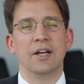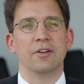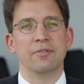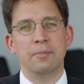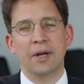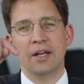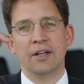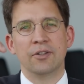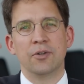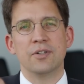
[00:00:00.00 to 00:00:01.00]
I have
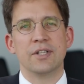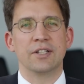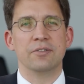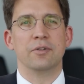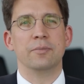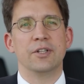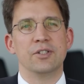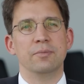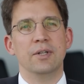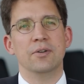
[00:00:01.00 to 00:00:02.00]
my contact
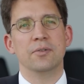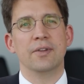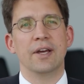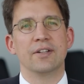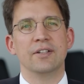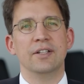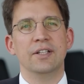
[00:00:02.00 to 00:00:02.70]
information below that